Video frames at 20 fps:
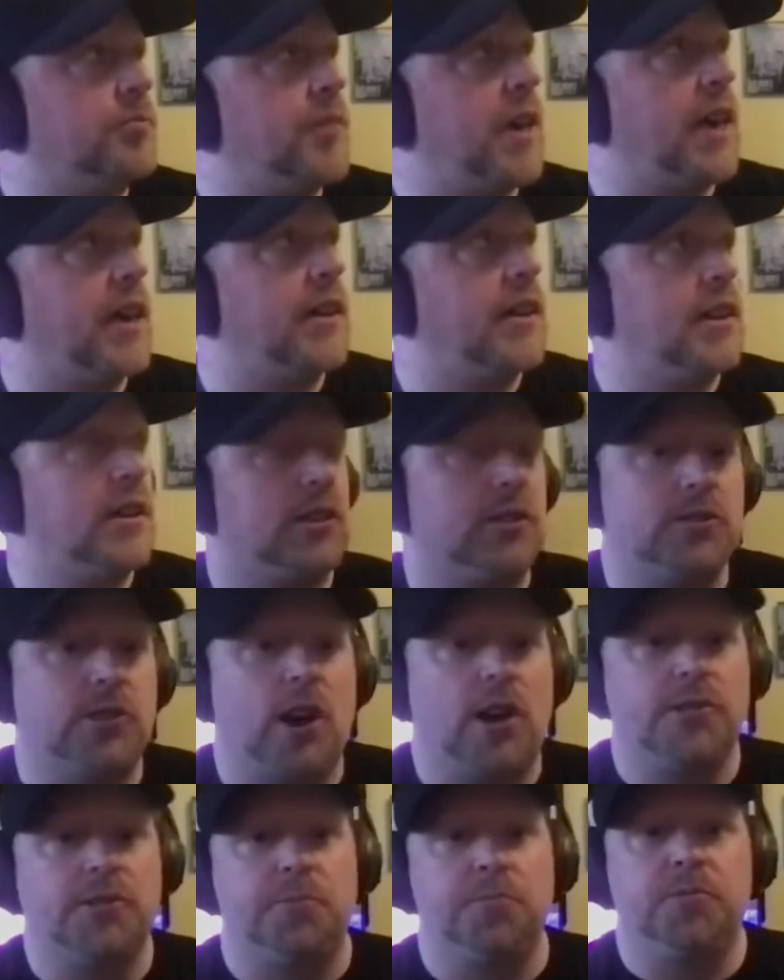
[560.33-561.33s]
man. It's
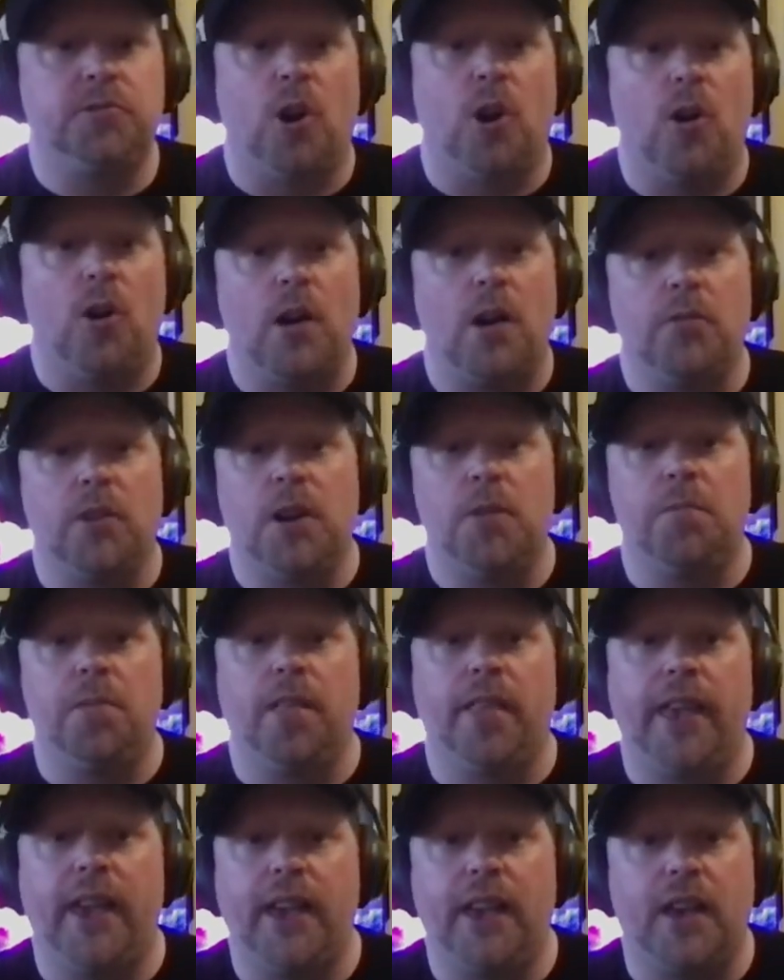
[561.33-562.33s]
awesome. So I'm gonna
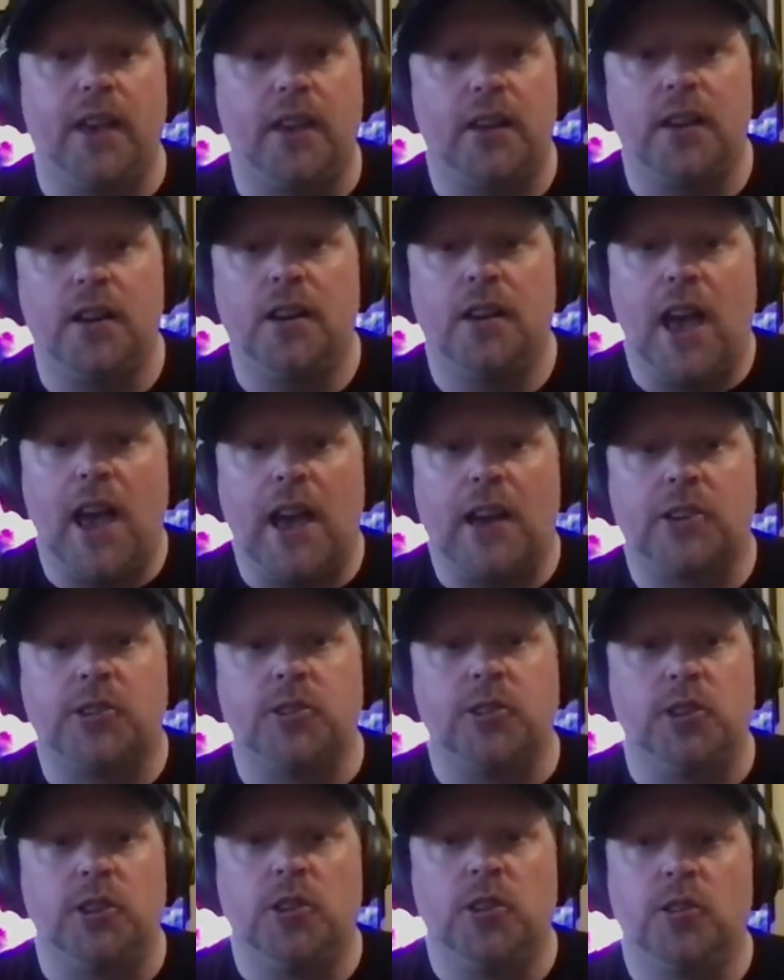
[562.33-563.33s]
play it.
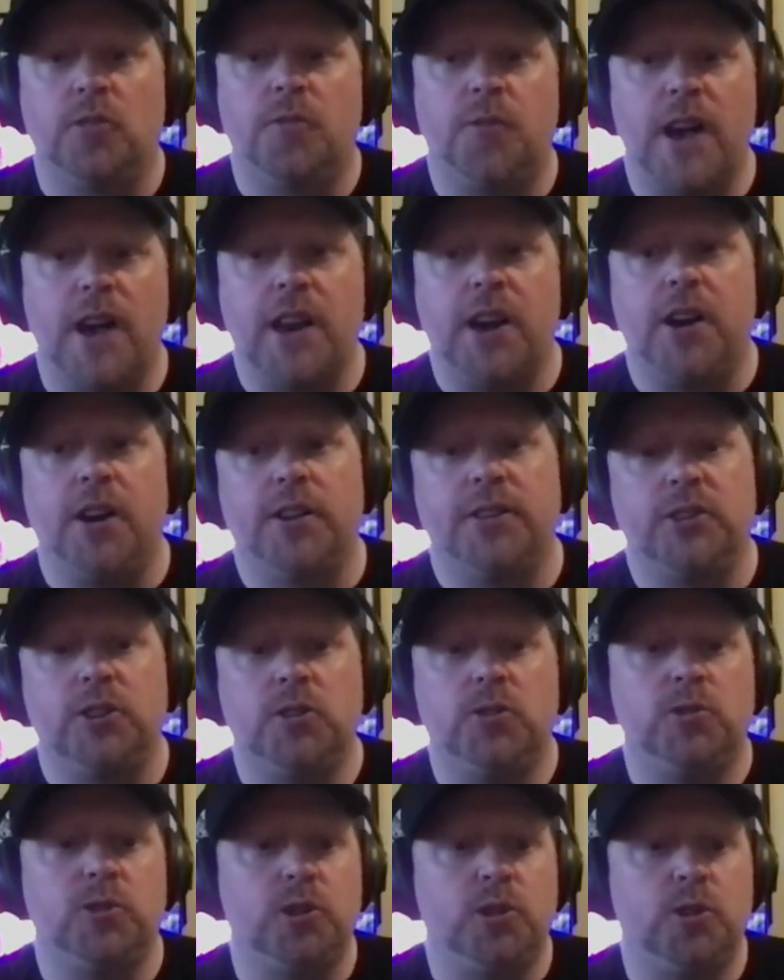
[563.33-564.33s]
Actually, you can find it on
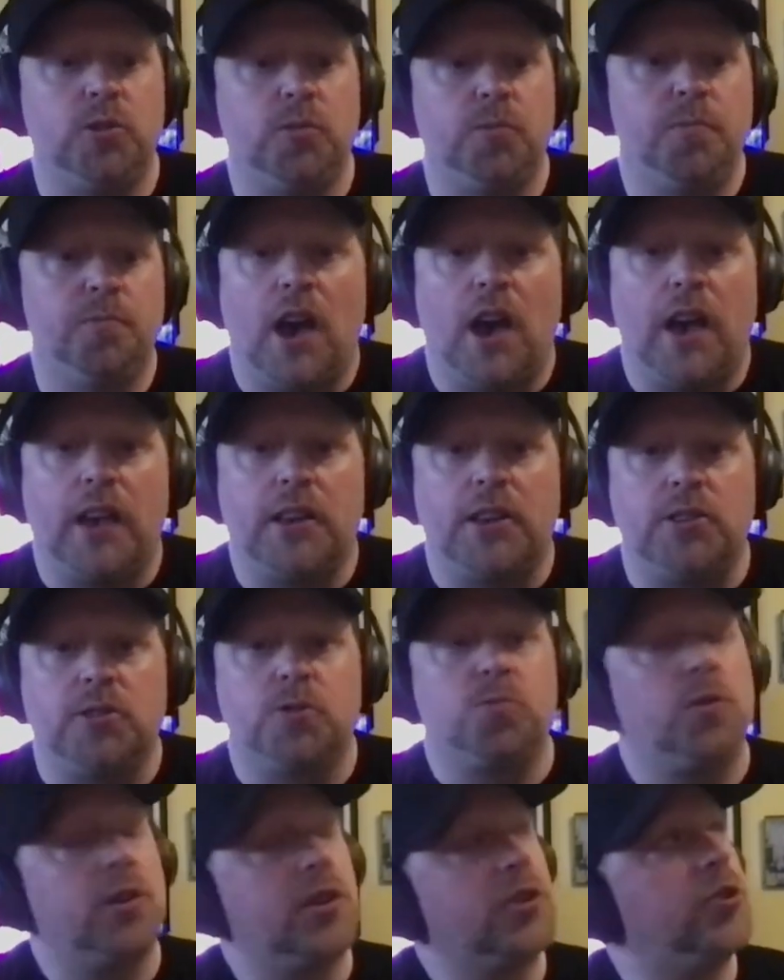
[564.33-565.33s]
YouTube. I can
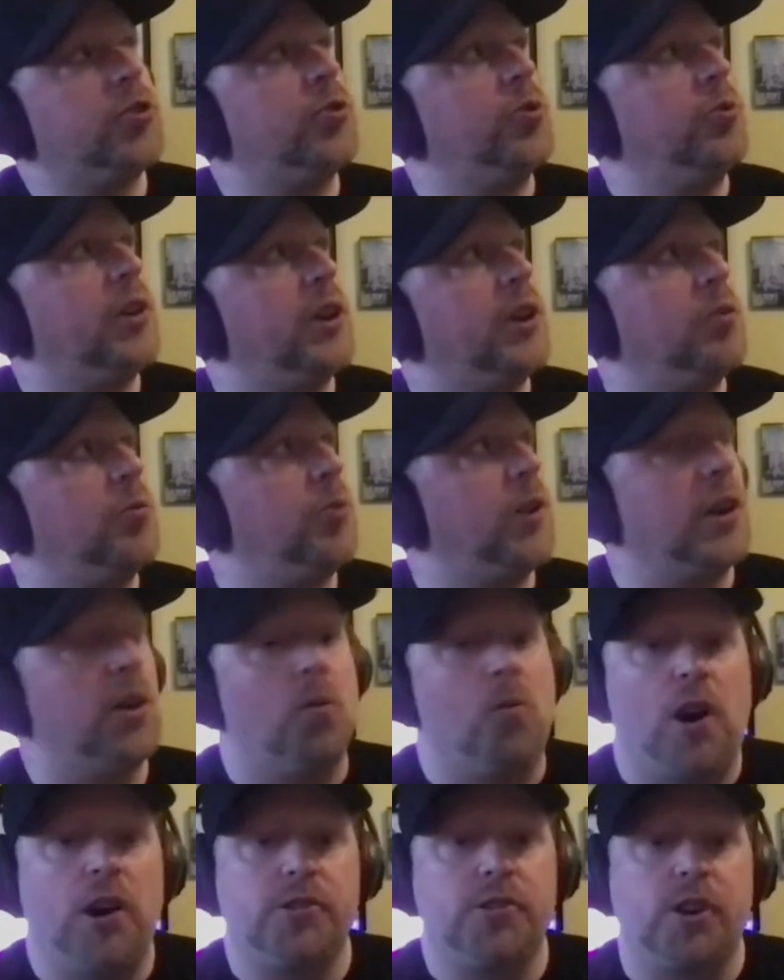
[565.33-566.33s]
switch to it and we
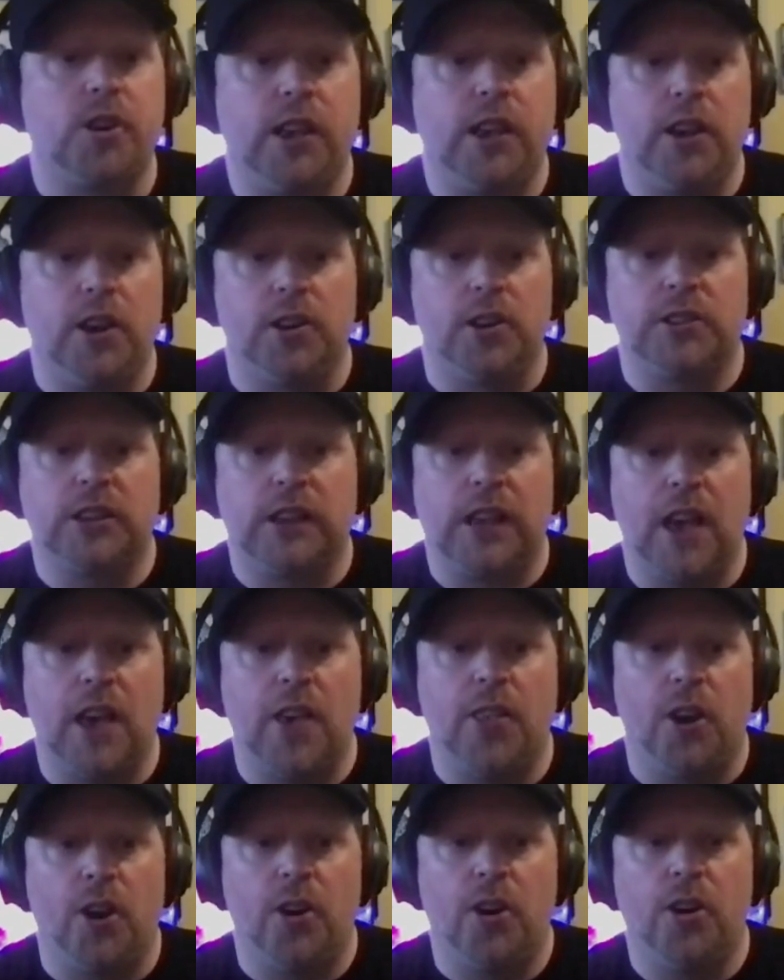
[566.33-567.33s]
can watch it here
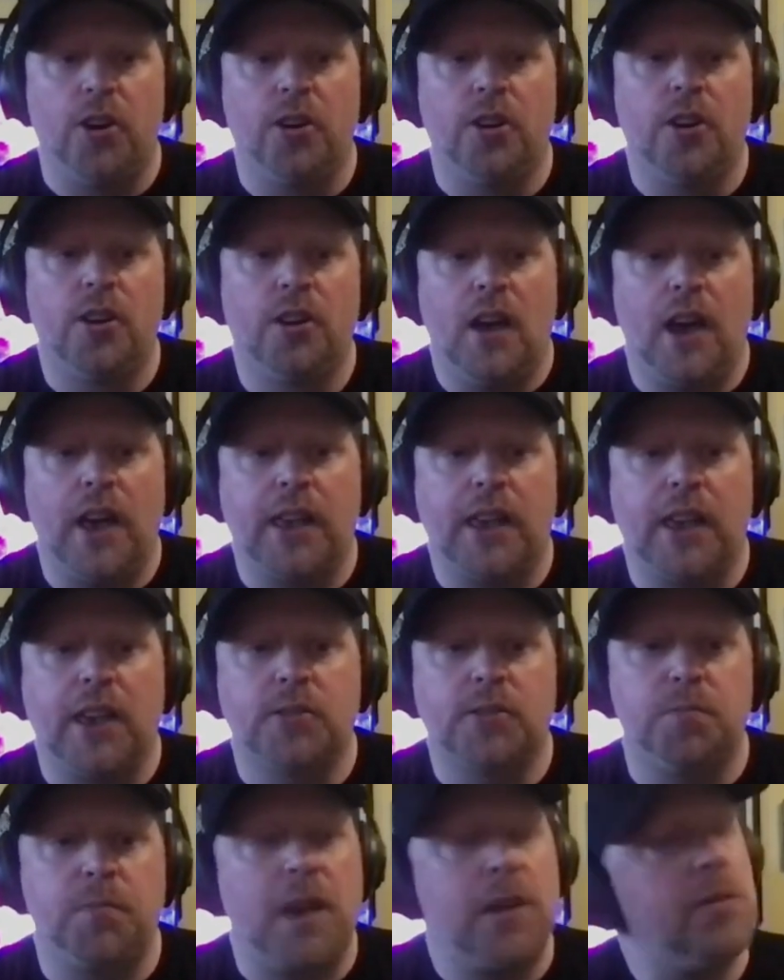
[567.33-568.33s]
together. I
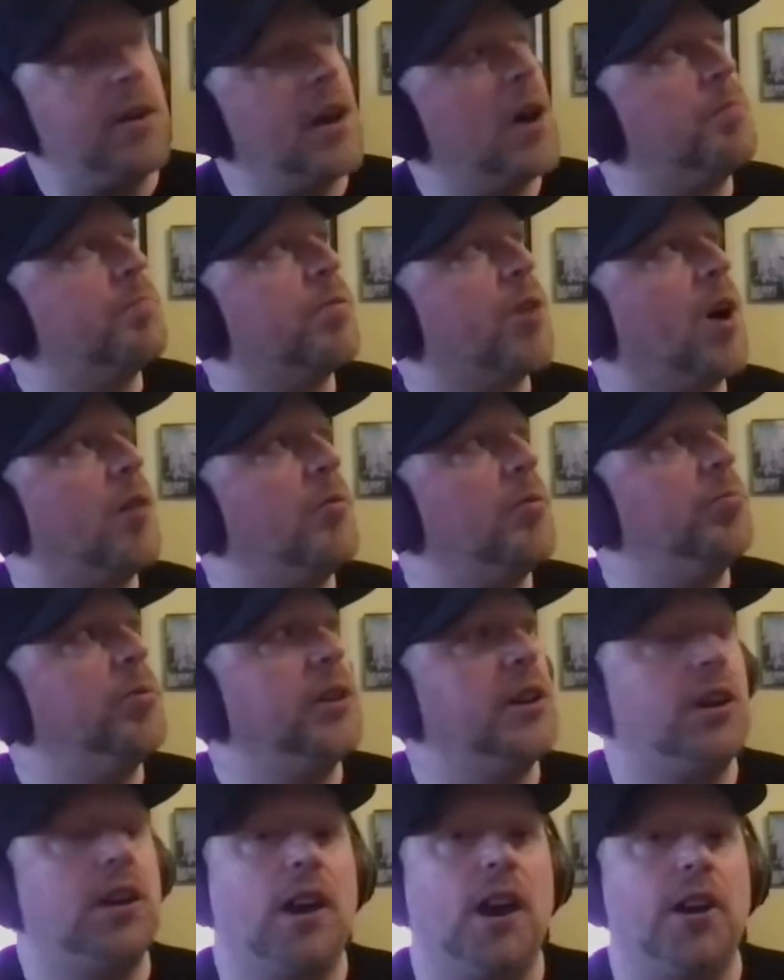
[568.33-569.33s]
guess maybe I'll
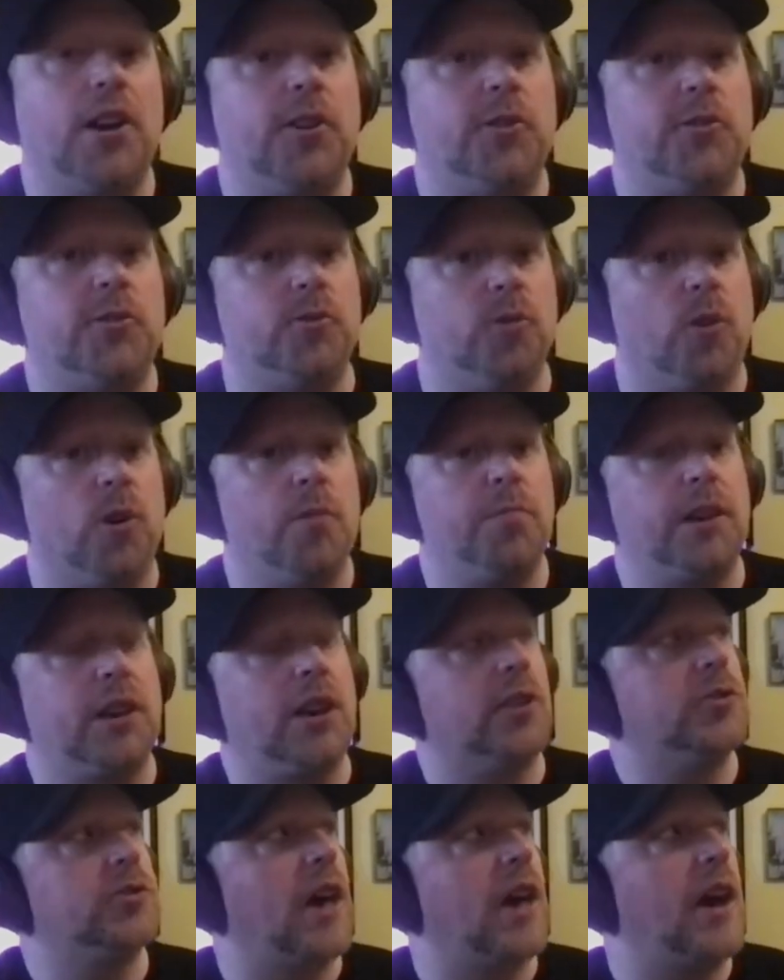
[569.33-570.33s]
probably cut it short
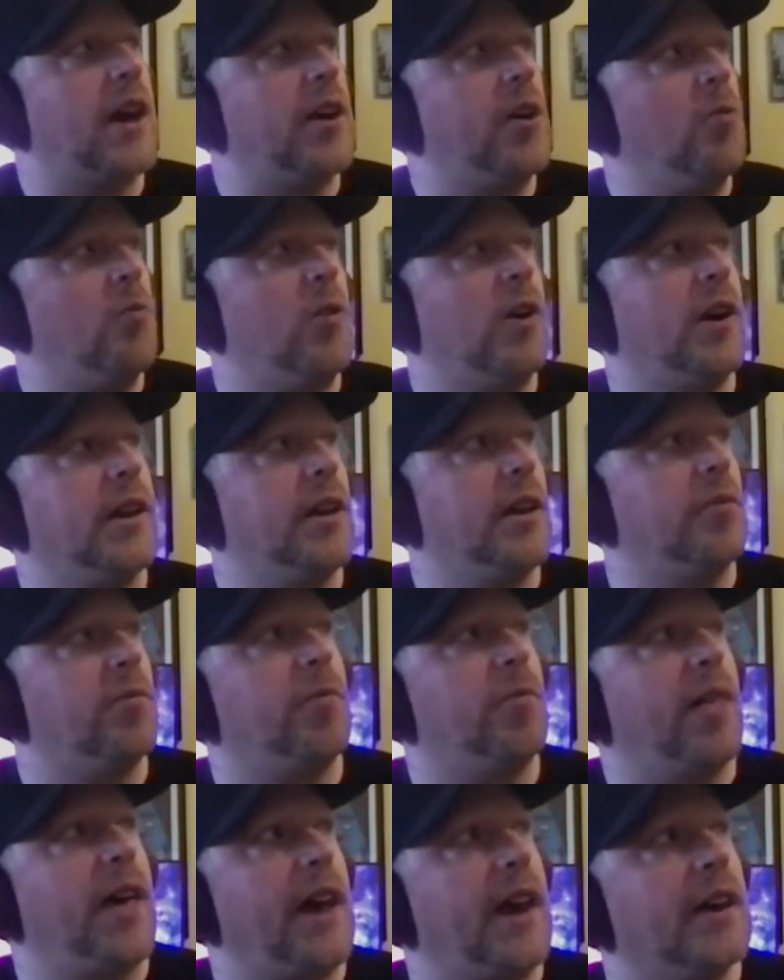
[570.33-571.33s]
because I don't want to get
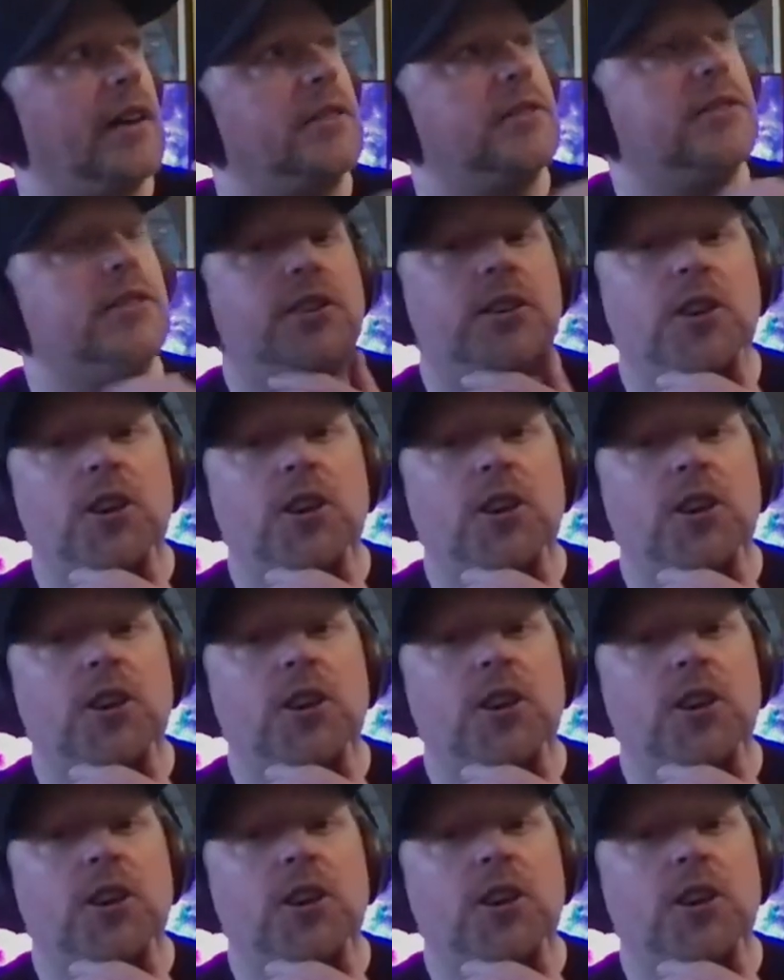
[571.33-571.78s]
flagged